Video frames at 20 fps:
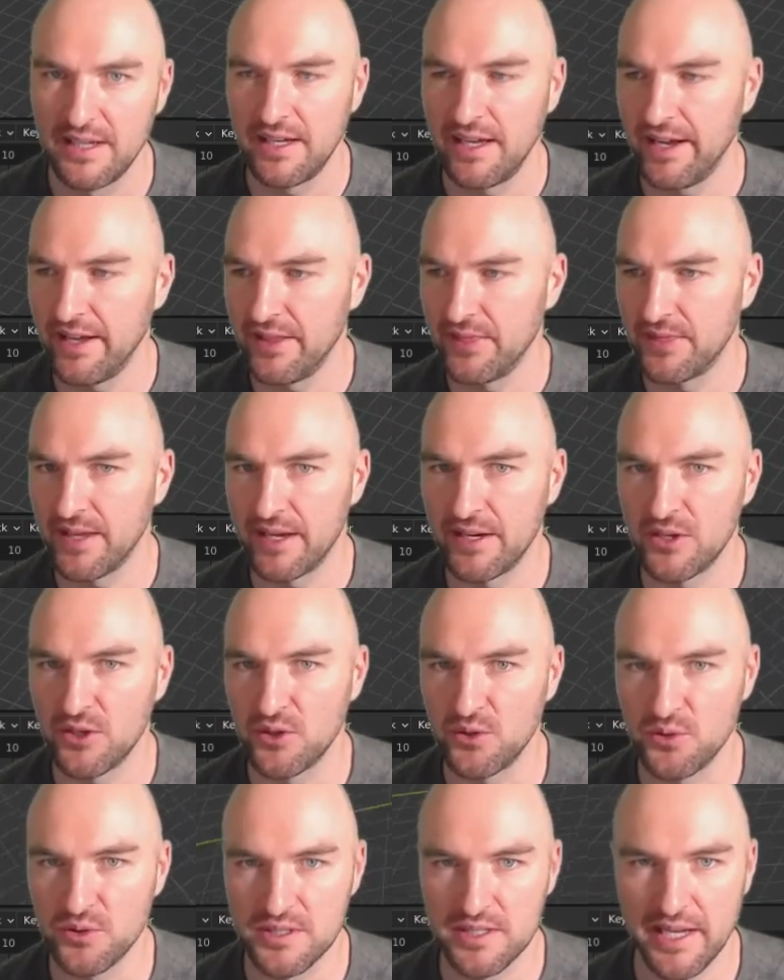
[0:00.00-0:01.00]
and then
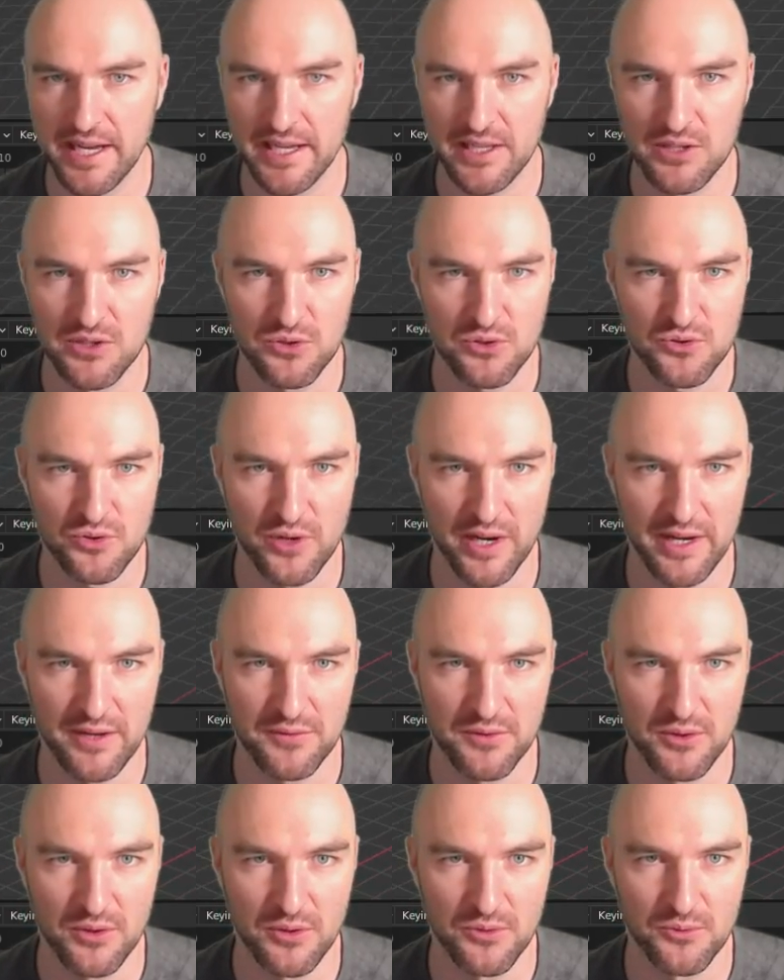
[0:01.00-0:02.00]
use that to drive
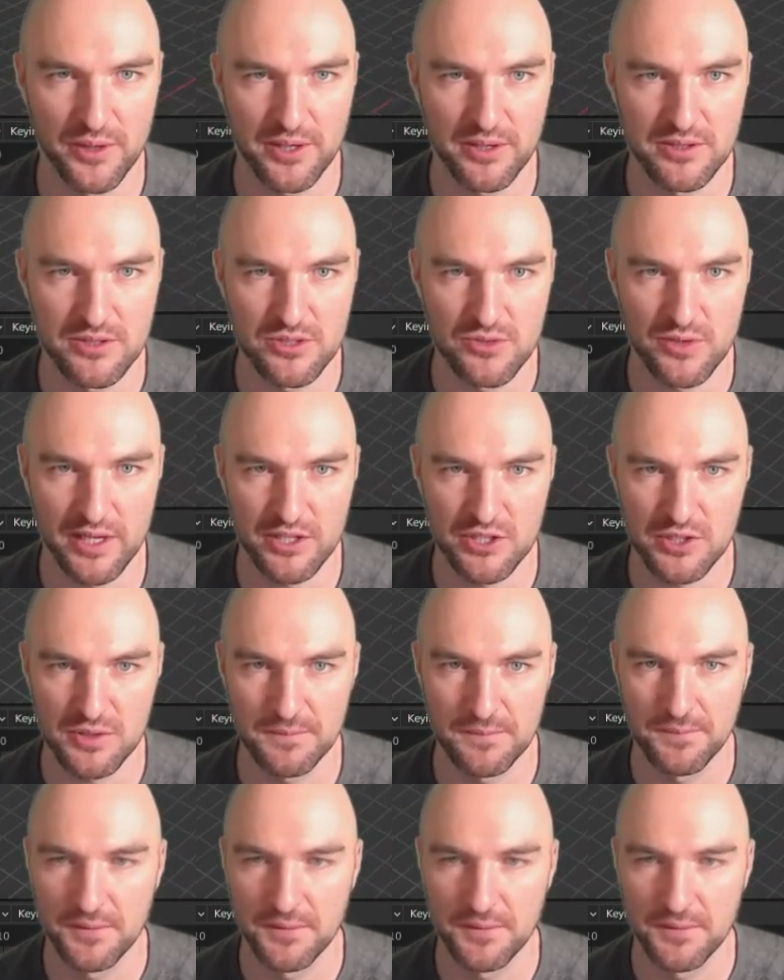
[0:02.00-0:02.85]
your reconstruction.